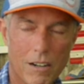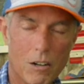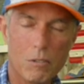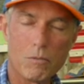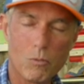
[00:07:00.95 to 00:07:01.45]

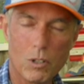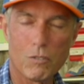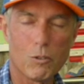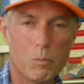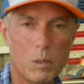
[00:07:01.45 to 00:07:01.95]
our
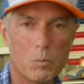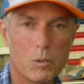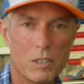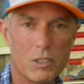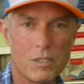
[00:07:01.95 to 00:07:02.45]
wonderful
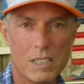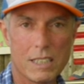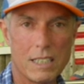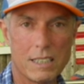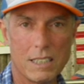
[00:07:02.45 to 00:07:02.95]
people at
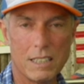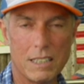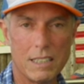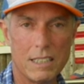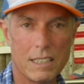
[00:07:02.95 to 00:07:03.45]

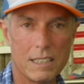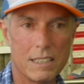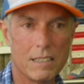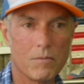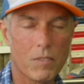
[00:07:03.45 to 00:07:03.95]
USACE
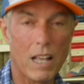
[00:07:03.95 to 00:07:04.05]
um,